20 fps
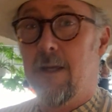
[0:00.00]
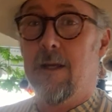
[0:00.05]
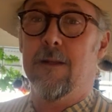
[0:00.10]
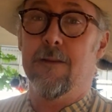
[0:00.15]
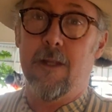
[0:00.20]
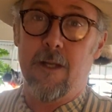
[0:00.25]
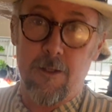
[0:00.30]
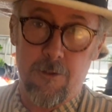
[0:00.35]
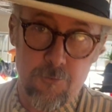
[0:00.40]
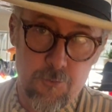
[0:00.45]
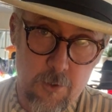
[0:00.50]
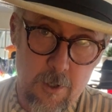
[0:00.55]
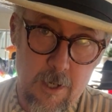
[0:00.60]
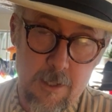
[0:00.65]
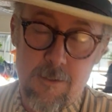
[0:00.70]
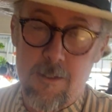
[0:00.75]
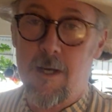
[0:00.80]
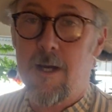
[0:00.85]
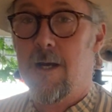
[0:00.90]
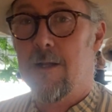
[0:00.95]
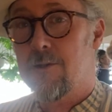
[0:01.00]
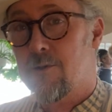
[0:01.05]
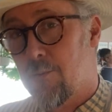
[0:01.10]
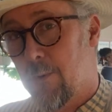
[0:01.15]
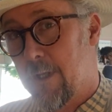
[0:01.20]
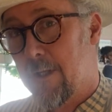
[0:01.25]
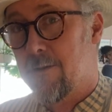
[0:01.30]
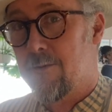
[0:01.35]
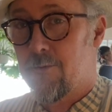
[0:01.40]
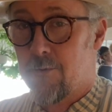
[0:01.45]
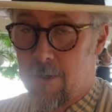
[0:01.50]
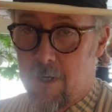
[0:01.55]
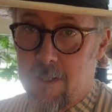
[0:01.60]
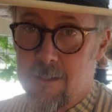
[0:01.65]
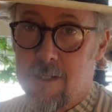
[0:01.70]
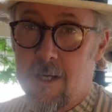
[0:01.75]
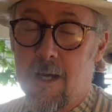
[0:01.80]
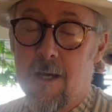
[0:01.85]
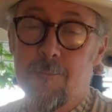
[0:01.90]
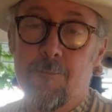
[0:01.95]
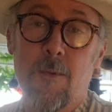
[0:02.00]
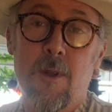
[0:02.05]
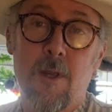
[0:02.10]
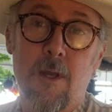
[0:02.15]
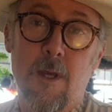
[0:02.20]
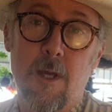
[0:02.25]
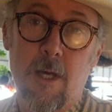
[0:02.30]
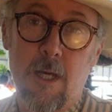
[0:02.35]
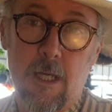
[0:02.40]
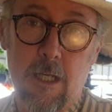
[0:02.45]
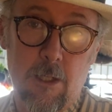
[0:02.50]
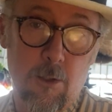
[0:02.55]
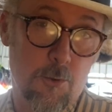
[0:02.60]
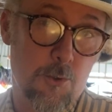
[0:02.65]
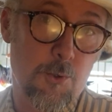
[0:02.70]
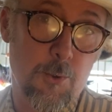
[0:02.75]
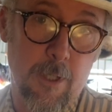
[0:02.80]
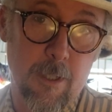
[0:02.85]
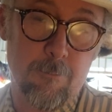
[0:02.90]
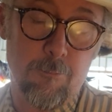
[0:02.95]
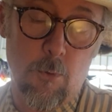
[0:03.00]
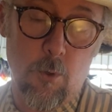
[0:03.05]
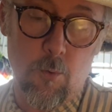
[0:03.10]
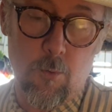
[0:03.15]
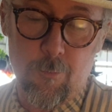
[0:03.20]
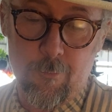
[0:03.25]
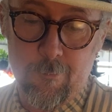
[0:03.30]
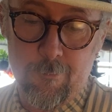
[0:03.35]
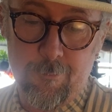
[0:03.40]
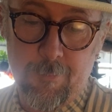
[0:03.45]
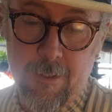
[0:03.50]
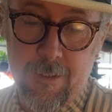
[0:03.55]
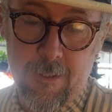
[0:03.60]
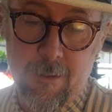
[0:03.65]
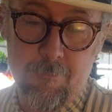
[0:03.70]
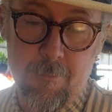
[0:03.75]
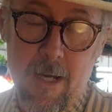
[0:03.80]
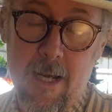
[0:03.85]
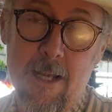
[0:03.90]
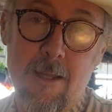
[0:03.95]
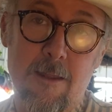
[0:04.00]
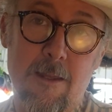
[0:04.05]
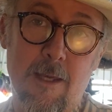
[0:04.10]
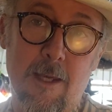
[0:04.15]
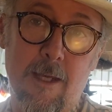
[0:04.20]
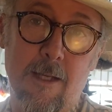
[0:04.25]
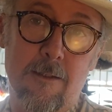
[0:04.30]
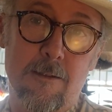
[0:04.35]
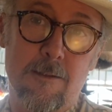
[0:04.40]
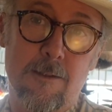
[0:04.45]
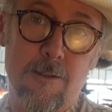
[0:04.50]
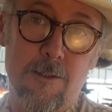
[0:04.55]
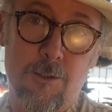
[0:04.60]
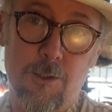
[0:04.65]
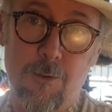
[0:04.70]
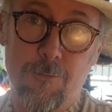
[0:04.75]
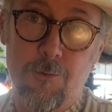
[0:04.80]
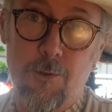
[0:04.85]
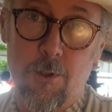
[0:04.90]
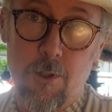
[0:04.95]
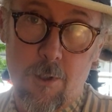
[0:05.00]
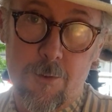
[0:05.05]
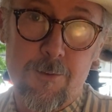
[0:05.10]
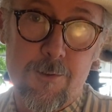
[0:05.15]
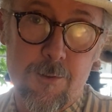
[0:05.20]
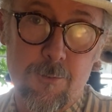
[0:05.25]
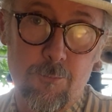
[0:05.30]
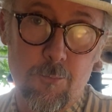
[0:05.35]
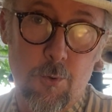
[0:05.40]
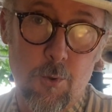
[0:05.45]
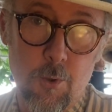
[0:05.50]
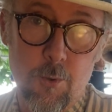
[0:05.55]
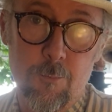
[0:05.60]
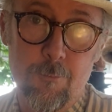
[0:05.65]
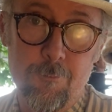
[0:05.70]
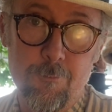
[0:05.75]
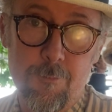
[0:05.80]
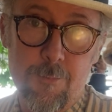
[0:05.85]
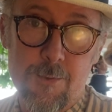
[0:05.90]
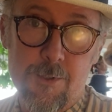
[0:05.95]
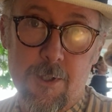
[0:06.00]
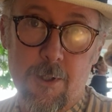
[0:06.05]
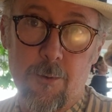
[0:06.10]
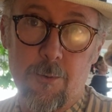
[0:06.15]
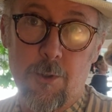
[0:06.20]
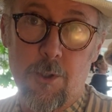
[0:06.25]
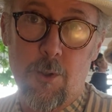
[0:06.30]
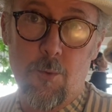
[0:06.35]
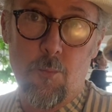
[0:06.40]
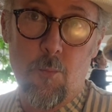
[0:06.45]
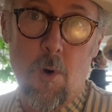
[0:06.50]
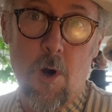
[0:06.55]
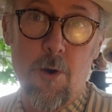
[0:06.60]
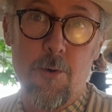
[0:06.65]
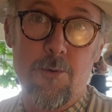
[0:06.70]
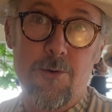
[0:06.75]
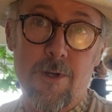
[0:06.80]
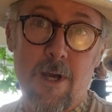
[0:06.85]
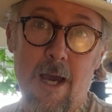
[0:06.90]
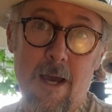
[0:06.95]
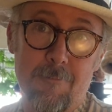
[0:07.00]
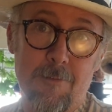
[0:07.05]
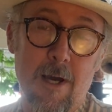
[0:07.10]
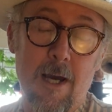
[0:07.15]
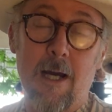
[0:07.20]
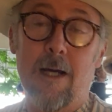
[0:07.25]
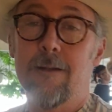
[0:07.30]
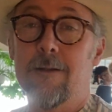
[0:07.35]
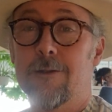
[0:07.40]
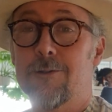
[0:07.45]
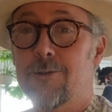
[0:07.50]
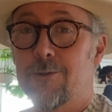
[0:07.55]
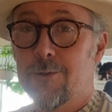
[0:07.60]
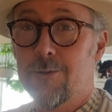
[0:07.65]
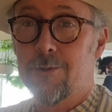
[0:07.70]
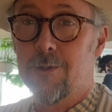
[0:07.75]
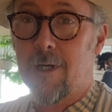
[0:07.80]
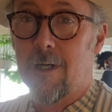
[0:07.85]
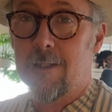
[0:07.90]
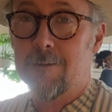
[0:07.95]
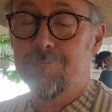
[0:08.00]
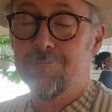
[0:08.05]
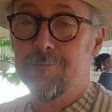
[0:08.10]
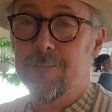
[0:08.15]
and then it dries out, sweat dries out, it'll shrink more. But the main thing is you've got some room, so you won't have a hat that's too tight,